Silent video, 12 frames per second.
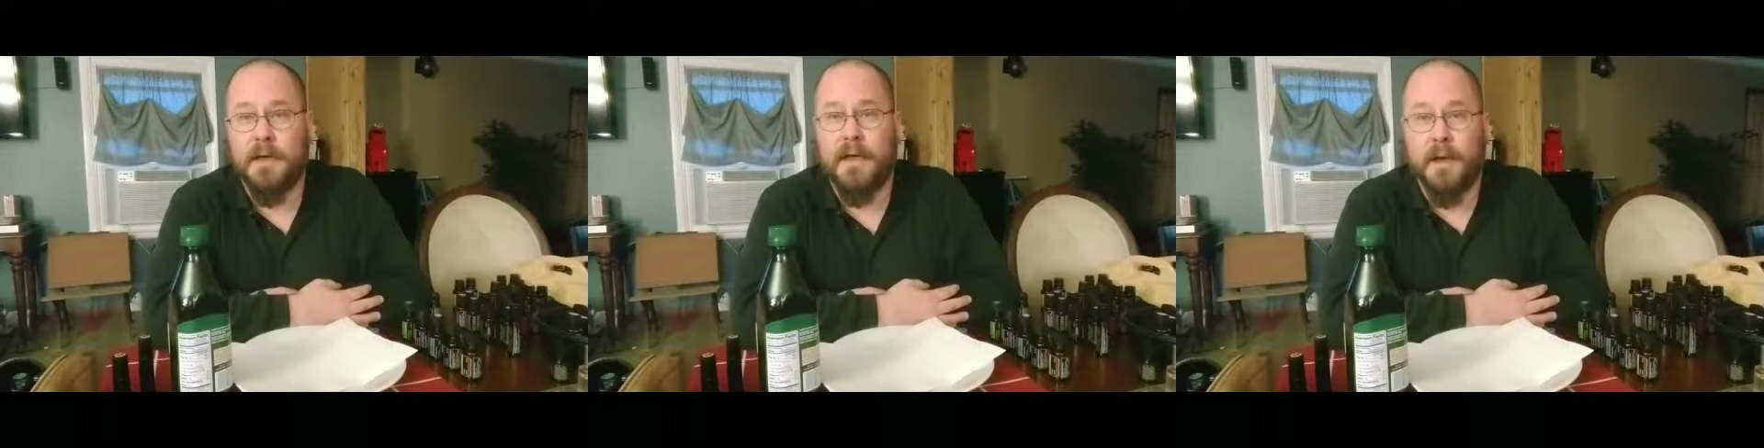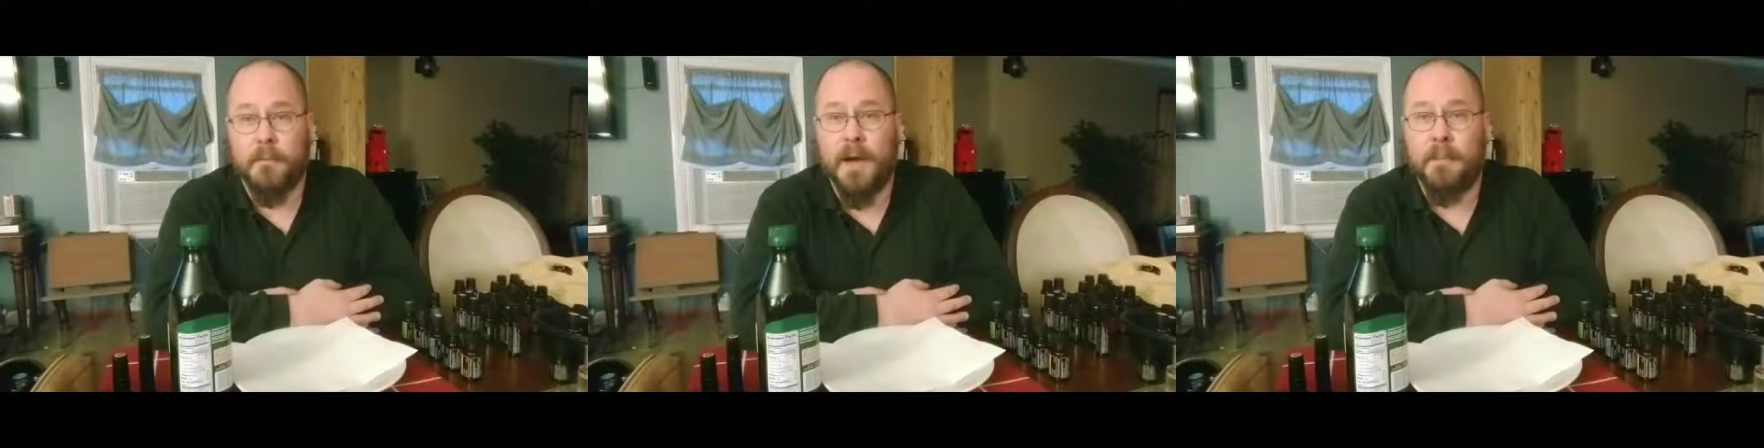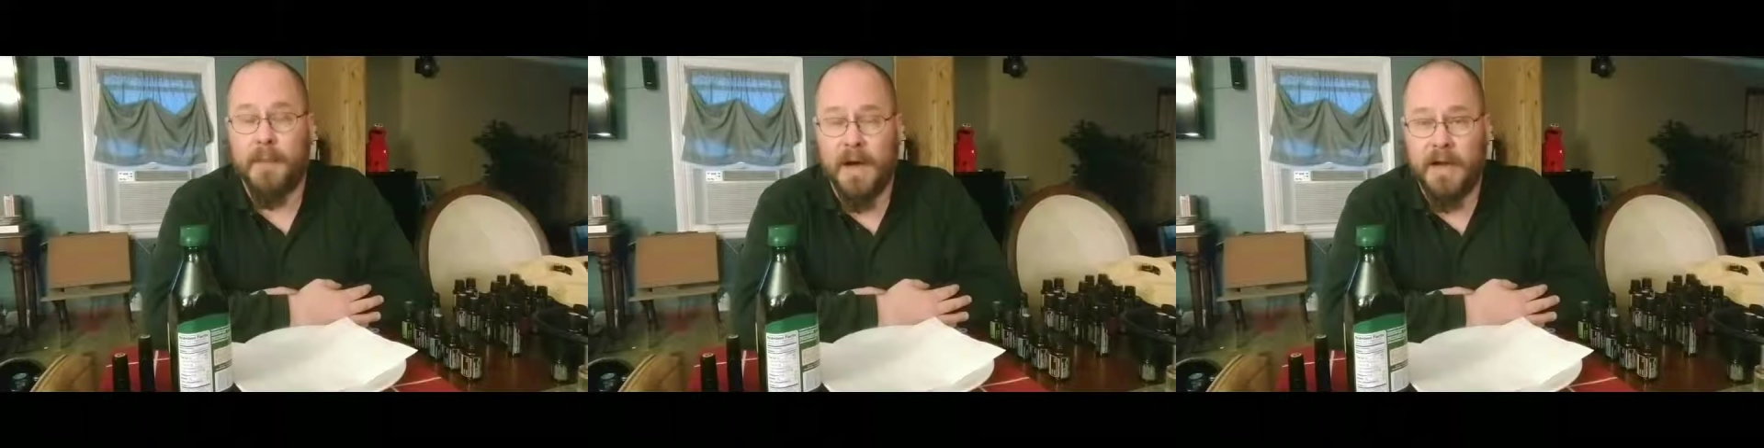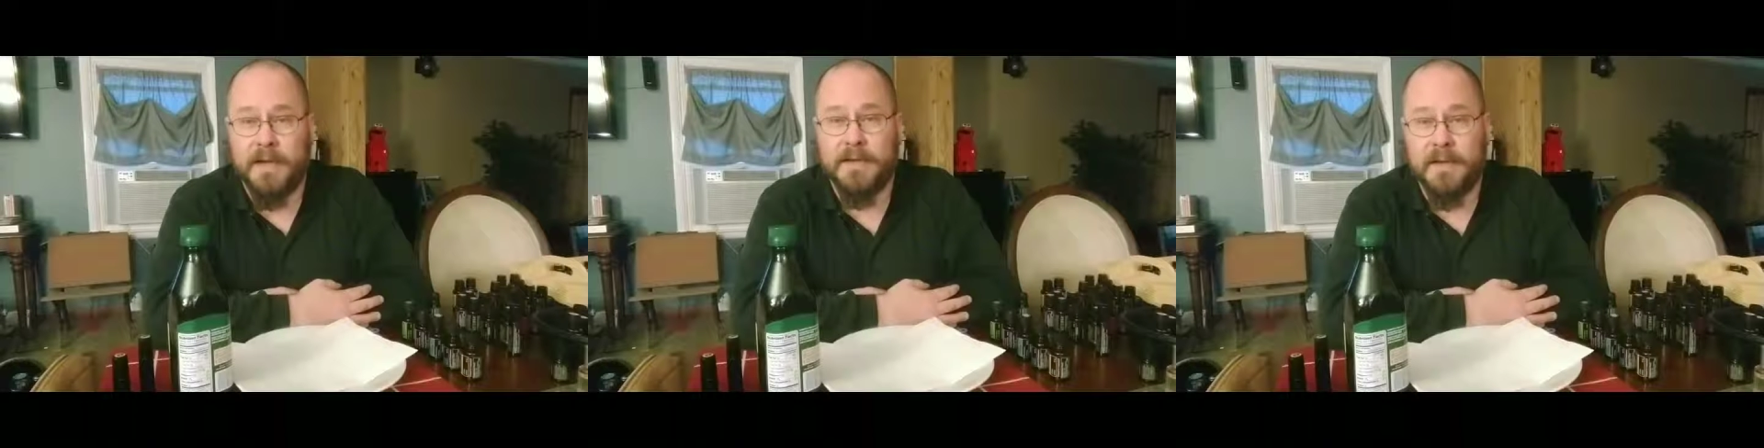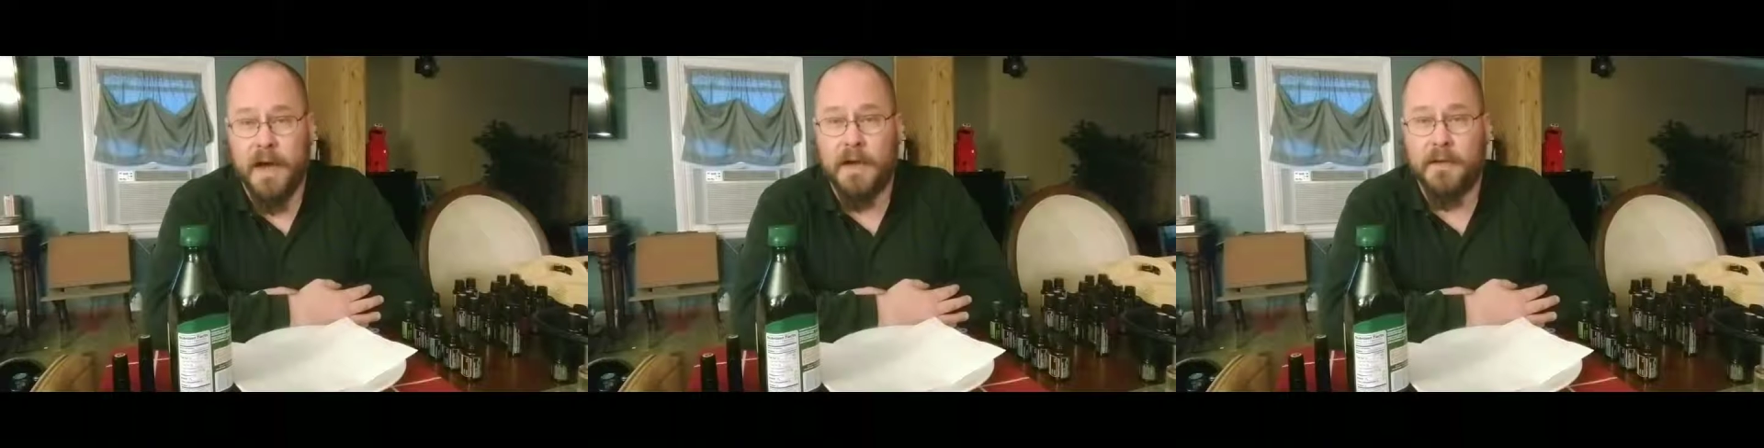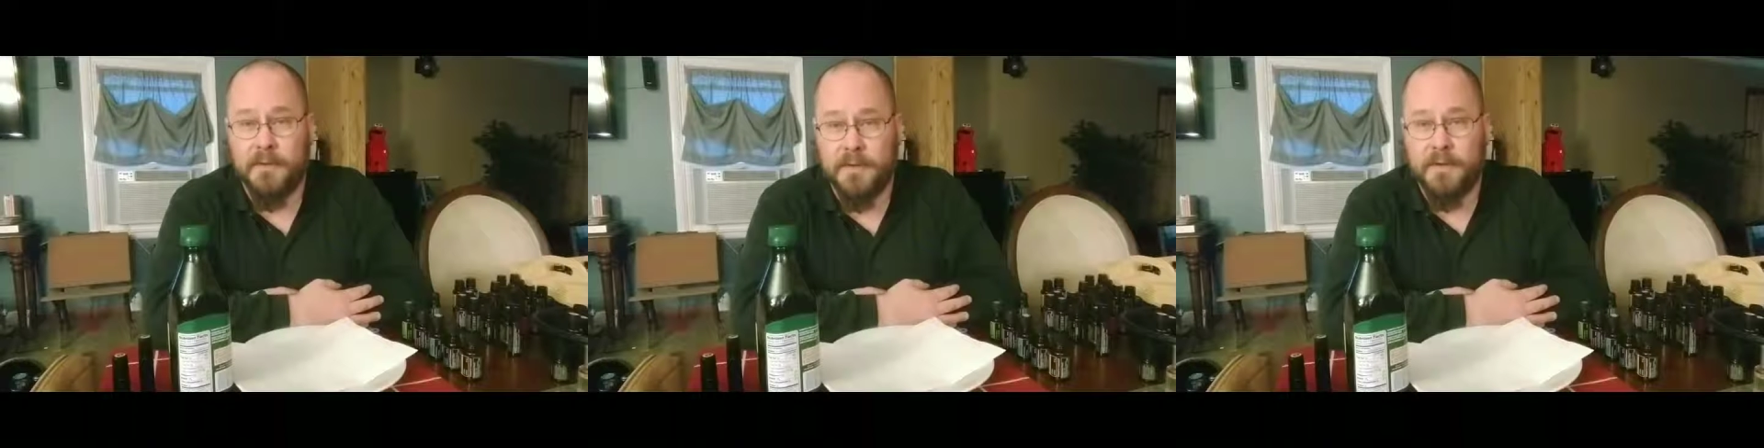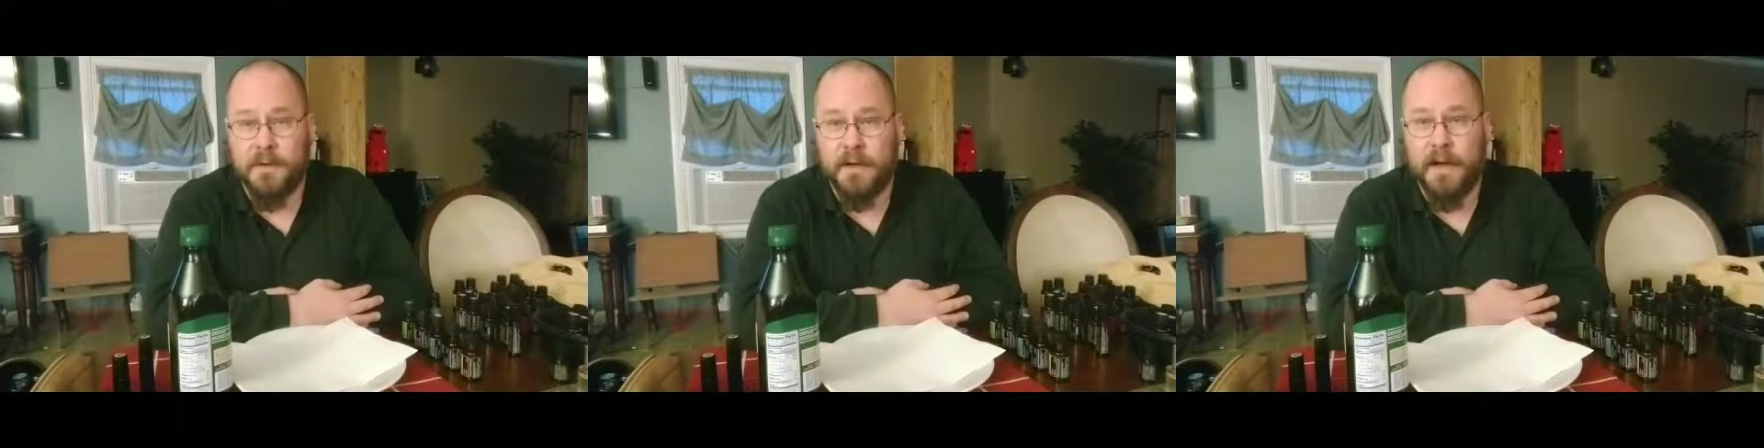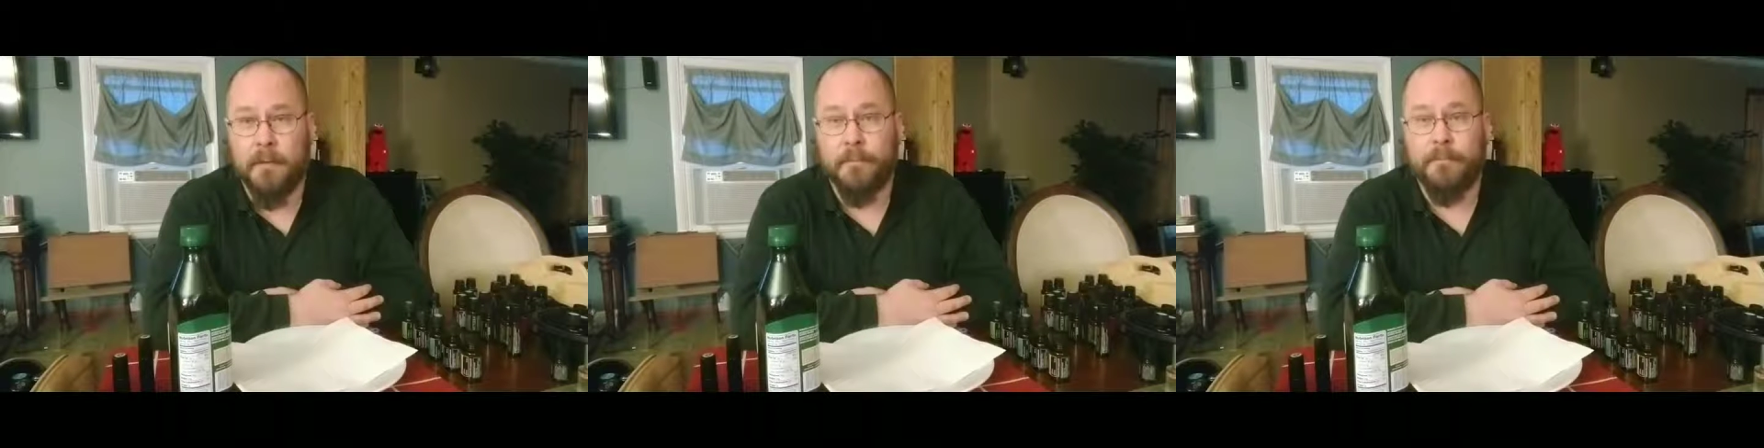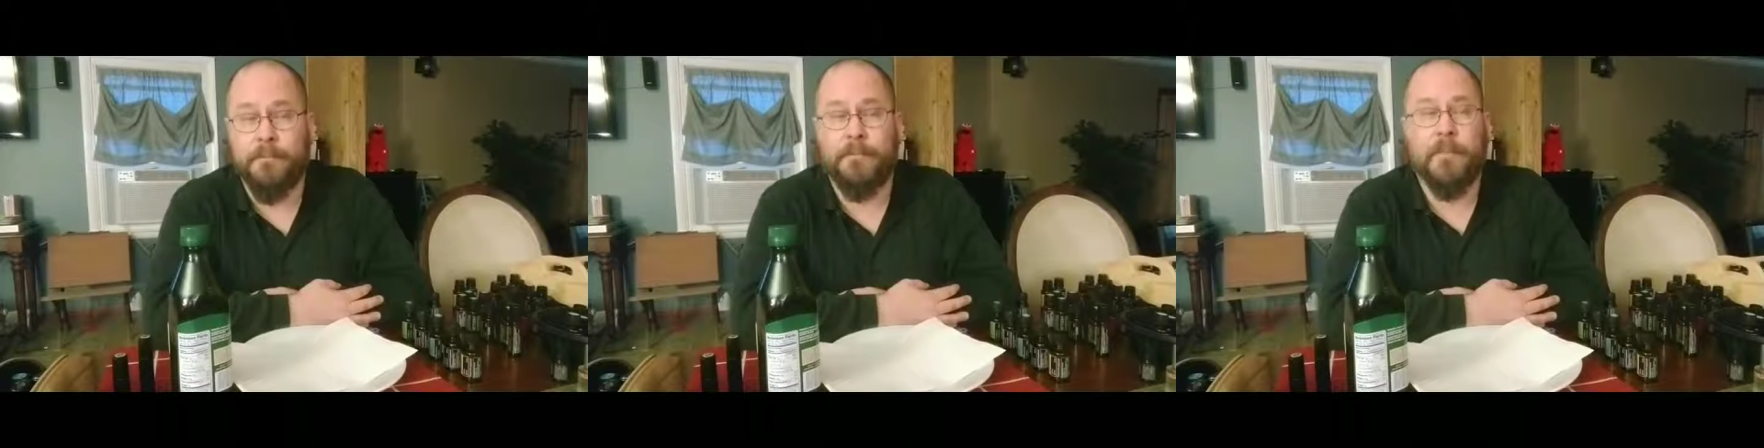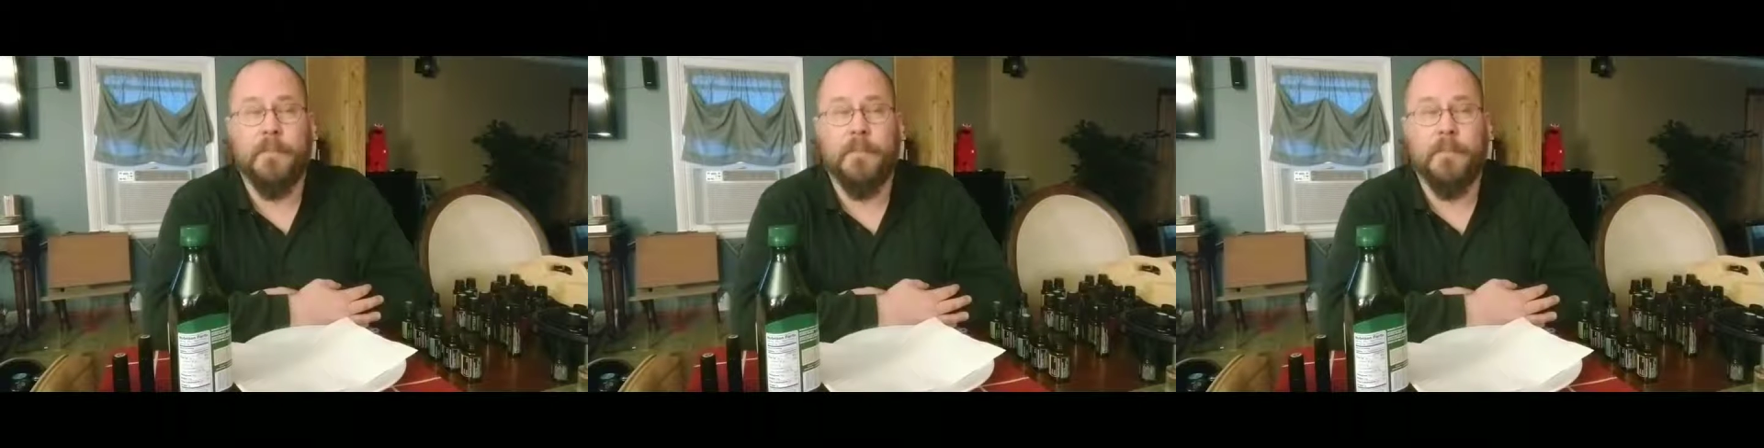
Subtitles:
again, my body is not used to it now.